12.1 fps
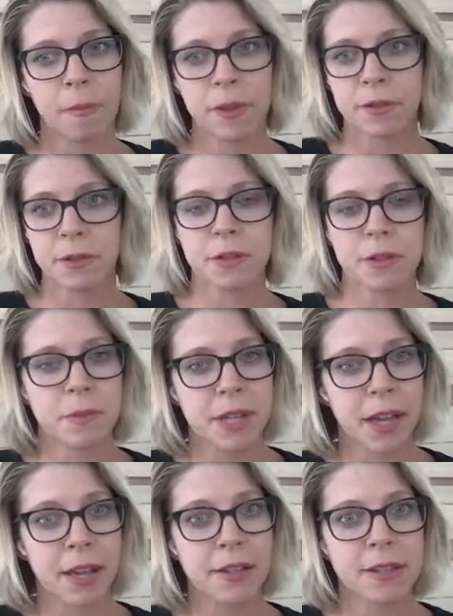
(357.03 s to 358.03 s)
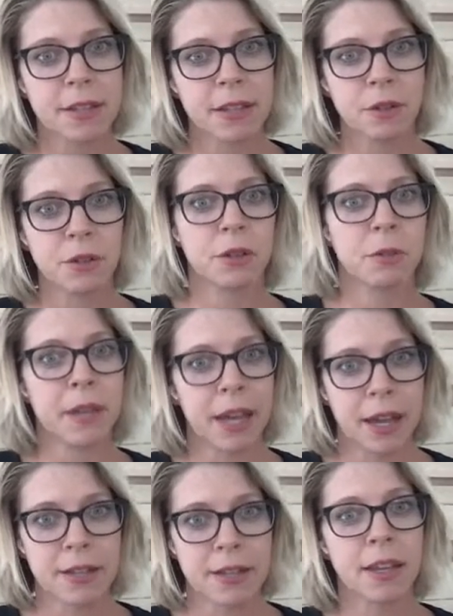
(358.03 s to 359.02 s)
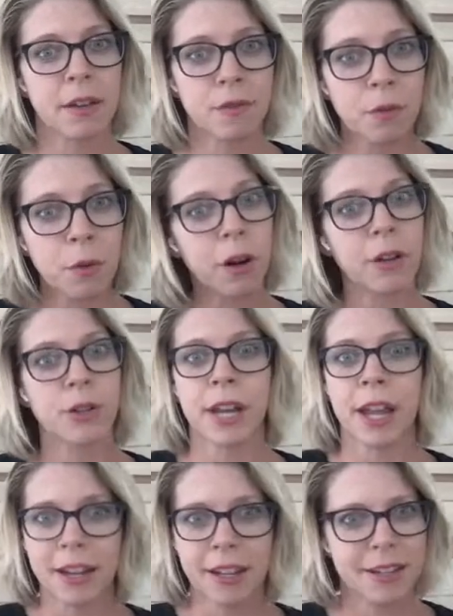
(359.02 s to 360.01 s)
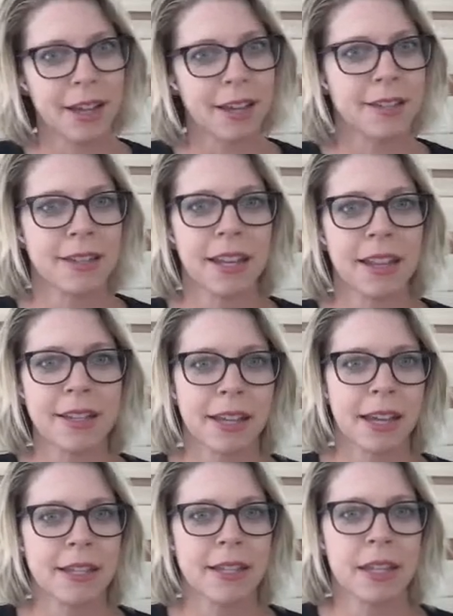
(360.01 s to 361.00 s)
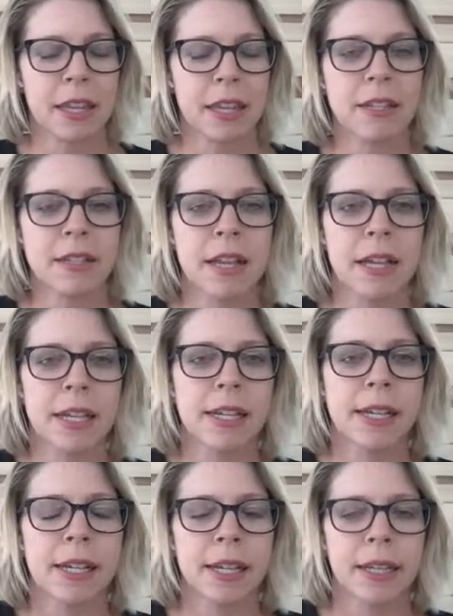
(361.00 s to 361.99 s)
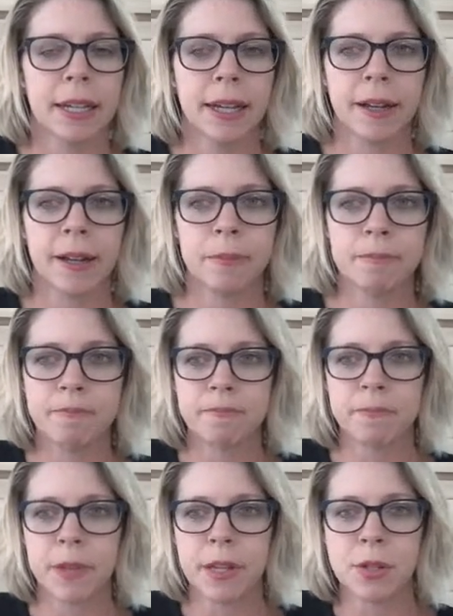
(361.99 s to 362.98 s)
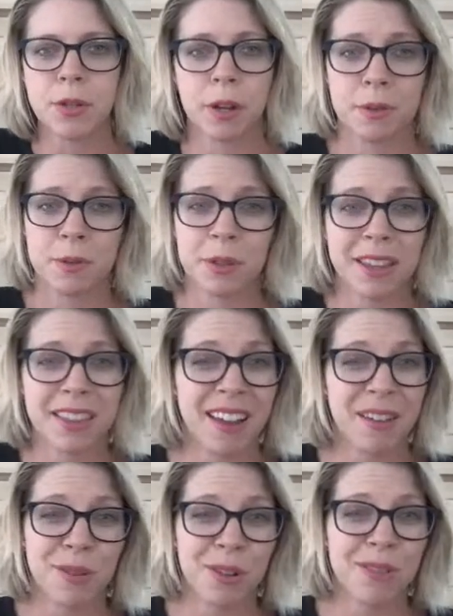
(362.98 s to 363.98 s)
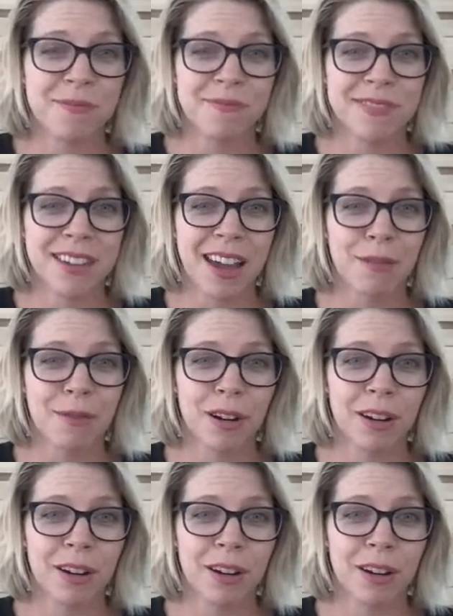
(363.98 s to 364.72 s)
These are some tests that you should be asking for, genetic testing, these kinds of things. And so I was really thankful to have